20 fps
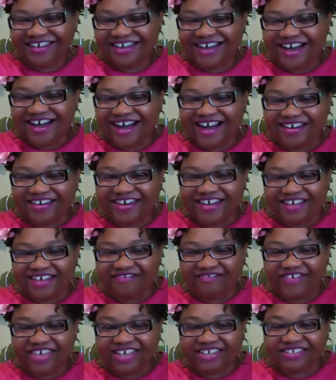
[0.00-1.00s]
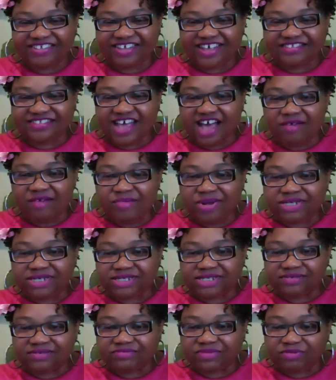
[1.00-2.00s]
All right. Vic says, how much
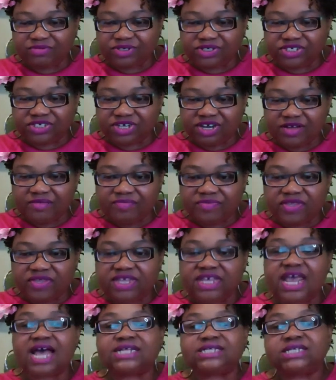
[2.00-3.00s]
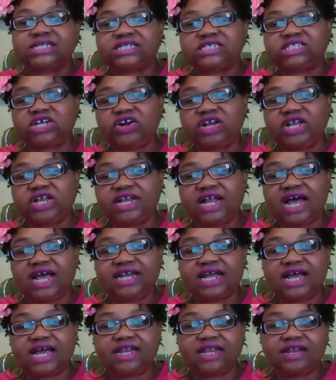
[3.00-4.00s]
is the membership? Yes, it's
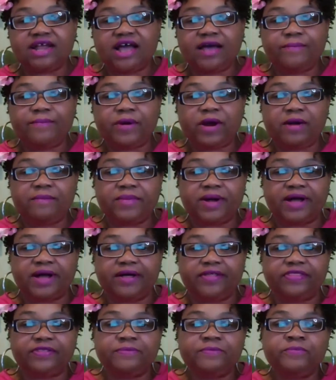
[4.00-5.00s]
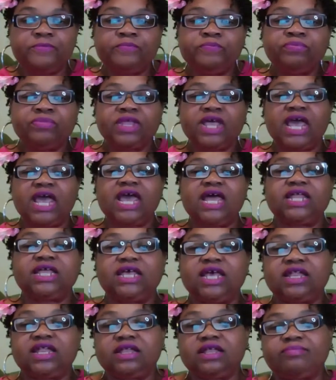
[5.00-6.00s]
$39.99 per month. And
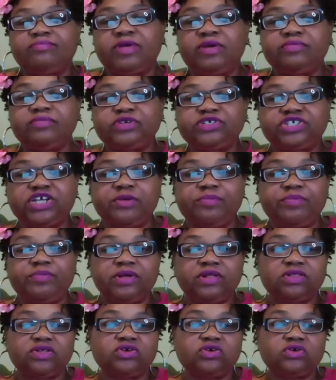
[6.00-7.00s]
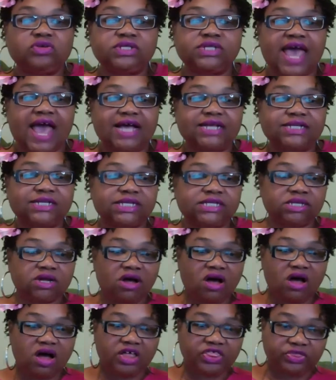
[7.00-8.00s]
again, the membership includes access to
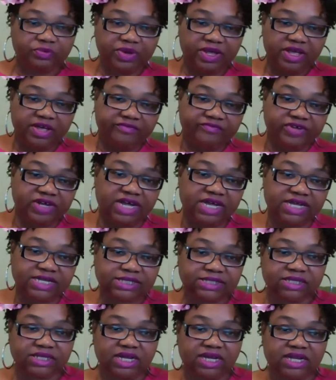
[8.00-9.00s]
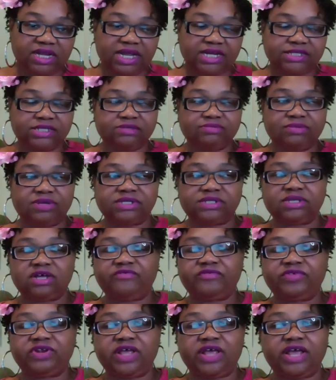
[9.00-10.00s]
all three of us, Alexis,
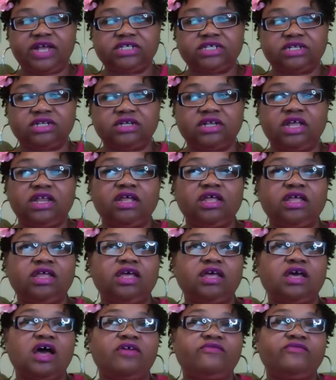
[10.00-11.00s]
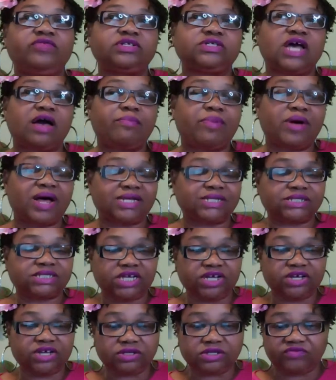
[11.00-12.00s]
myself, and Angela. It, it covers
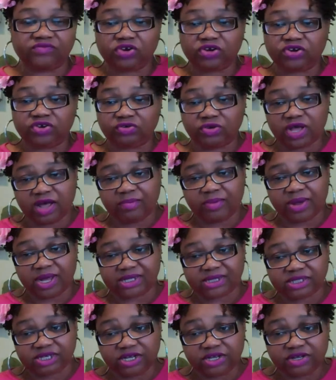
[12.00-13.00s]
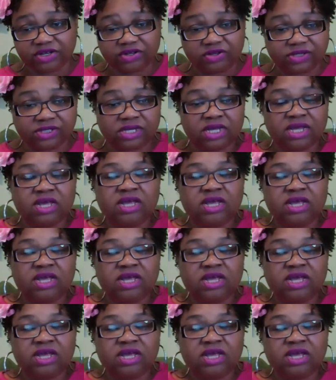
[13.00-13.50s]
apostilles if you're doing apostilles.